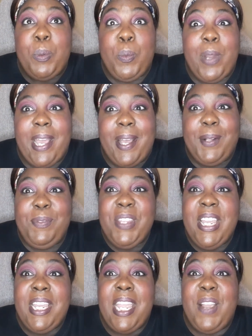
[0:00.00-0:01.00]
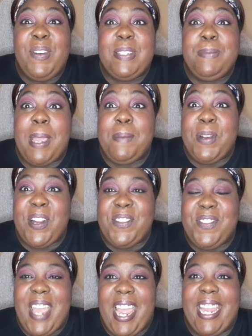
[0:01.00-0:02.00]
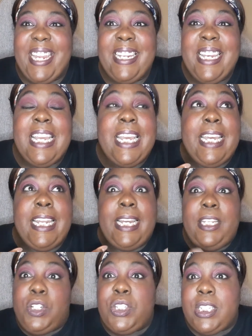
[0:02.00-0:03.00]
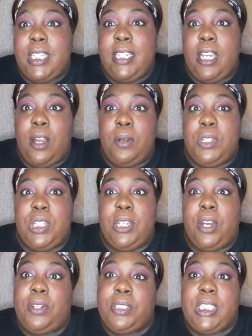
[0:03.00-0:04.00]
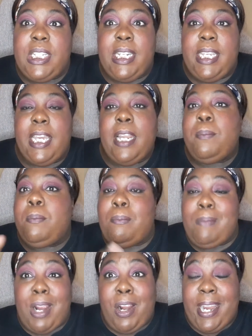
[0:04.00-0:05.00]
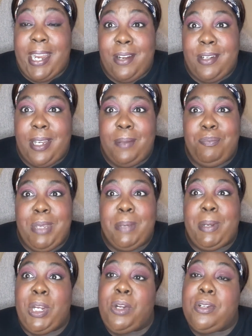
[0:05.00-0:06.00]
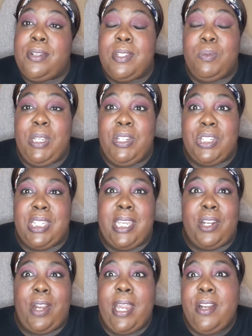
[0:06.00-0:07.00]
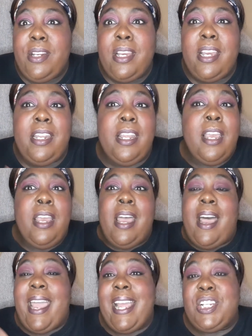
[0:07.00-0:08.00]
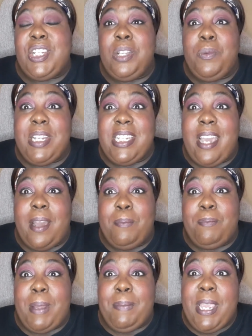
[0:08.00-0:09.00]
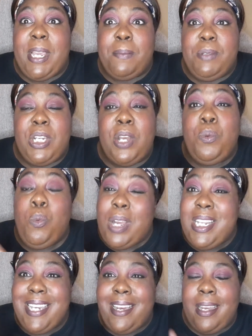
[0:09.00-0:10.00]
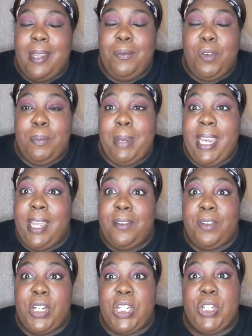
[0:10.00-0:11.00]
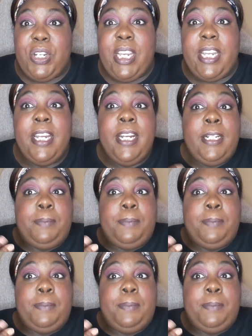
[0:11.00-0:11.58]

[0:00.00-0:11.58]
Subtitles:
Well, it was my birthday, and I usually go to Ulta to get our hair done. Me and my girls, we usually get our hair done. I actually went and got my makeup done one time for my anniversary.